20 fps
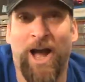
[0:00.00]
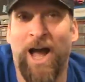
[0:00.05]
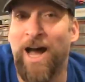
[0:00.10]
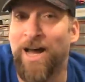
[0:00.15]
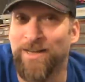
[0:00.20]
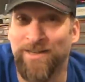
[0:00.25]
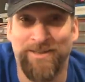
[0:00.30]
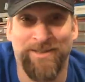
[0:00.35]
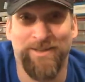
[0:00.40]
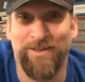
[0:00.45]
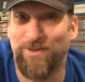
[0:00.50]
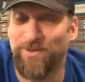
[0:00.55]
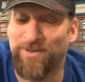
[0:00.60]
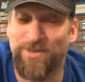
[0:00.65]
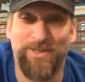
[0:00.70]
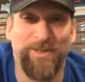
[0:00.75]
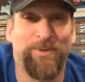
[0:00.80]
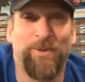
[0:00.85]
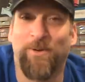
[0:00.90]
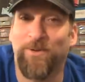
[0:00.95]
Oz and you
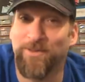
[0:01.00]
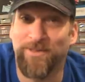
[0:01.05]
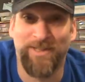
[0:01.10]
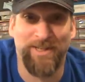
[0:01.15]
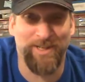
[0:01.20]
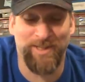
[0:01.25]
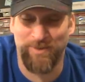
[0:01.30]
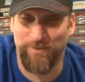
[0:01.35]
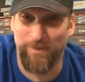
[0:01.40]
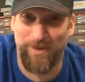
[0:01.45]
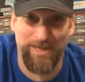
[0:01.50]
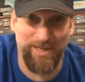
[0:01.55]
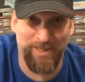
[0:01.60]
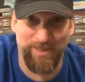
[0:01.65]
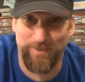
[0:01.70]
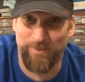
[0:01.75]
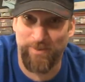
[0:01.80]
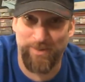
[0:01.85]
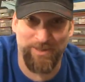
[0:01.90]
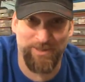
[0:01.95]
still won't say as many
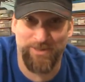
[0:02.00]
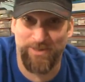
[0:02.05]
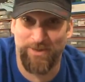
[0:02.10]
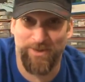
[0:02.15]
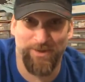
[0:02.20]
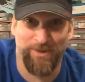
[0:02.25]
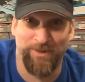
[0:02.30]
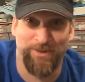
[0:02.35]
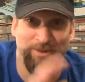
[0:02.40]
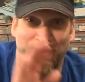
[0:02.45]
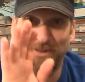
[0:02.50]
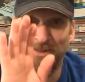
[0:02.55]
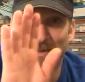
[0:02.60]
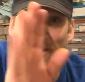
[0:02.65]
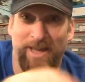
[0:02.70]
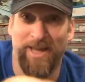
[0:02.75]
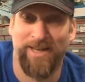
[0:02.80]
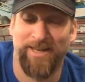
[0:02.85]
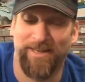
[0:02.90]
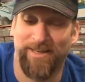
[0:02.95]
as me, so you're good in
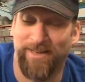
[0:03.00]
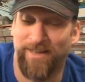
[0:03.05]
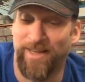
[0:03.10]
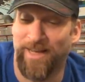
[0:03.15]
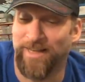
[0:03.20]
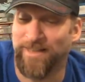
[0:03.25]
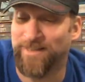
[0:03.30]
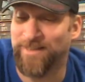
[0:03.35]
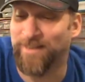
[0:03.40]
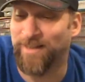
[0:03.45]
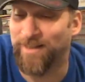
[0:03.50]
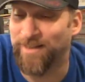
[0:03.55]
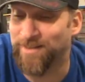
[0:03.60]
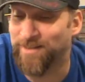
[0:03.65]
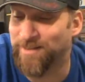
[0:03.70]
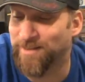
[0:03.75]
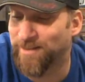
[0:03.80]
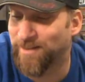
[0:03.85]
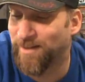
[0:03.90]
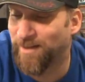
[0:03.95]
that
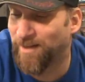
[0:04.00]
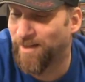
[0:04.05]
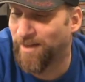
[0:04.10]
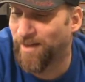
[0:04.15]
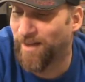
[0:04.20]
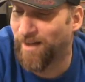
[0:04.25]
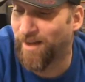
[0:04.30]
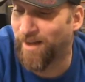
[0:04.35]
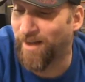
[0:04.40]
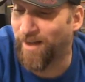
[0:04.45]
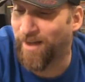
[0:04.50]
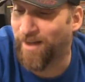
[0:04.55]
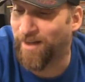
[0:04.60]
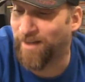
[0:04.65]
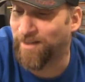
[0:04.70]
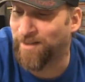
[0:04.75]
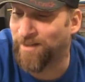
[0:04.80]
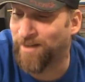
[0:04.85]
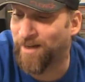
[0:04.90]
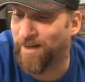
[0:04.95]
sense.
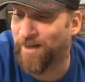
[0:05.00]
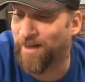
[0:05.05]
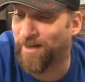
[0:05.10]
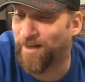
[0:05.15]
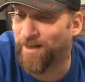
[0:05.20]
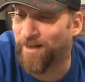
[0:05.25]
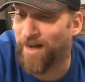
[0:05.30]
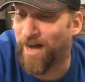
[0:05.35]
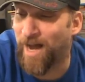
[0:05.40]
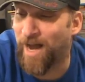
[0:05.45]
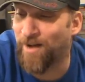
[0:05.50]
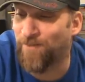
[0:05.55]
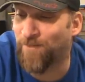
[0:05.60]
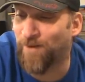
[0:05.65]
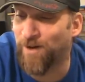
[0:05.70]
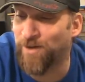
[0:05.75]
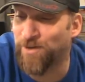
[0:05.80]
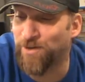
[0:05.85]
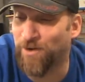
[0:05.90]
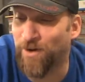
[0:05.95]
And I
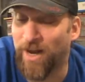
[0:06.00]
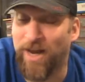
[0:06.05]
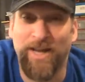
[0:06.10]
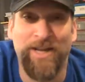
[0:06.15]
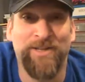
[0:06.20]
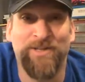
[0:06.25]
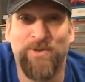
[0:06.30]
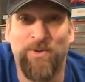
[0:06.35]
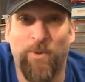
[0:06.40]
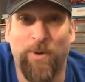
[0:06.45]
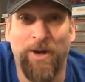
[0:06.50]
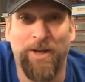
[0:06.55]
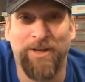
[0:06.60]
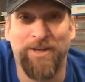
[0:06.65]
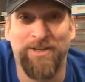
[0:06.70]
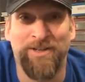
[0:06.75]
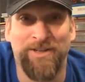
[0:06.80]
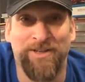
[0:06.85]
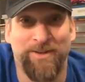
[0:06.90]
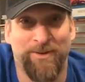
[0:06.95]
find your A's quite
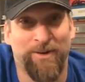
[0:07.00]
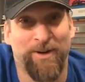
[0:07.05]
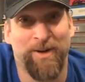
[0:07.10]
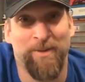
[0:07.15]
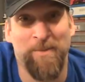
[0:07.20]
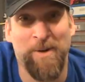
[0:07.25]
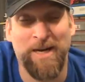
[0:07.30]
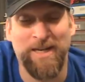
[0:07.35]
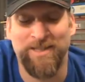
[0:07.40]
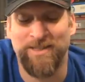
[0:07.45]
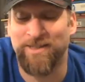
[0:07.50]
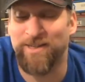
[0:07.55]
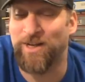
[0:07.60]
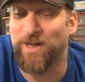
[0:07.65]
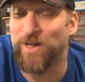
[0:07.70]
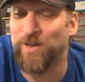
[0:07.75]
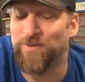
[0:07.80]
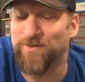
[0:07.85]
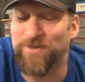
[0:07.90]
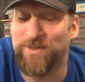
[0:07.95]
endearing
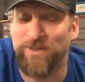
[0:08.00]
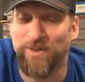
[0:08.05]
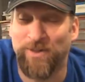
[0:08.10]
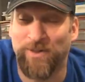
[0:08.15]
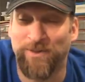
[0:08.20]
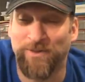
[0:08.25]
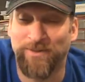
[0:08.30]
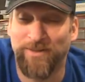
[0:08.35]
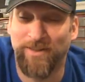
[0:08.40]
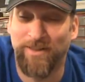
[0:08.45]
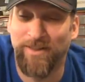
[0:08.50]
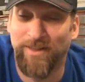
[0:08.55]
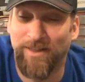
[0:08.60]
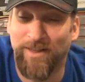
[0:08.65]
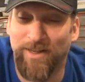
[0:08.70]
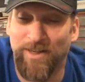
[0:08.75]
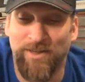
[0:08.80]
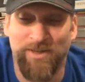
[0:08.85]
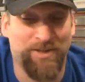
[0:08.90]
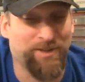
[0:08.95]
myself, so
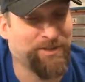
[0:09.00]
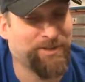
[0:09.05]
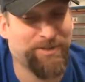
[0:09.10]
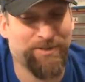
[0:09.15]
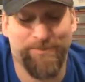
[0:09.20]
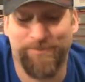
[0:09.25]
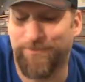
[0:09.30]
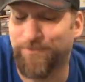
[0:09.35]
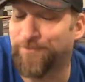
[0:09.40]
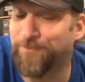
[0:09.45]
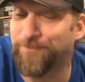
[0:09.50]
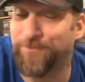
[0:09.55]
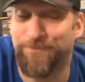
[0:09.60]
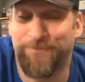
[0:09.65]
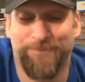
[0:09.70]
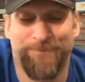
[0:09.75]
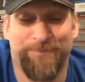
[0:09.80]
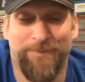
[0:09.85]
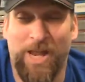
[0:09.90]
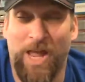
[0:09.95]
just
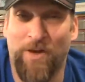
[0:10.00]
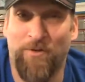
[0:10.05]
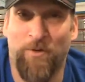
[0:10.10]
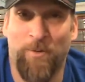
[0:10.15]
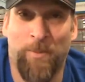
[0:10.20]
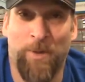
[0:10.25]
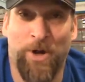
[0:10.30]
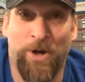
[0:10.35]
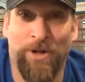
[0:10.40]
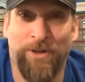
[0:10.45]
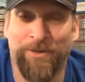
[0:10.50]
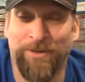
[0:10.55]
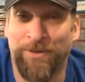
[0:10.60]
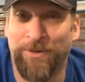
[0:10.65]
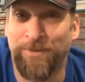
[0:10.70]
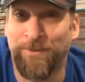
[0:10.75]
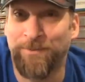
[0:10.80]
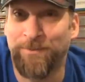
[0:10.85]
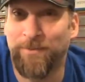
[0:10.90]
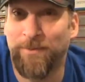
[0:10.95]
have a ball,
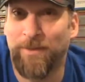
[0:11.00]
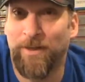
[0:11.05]
dude.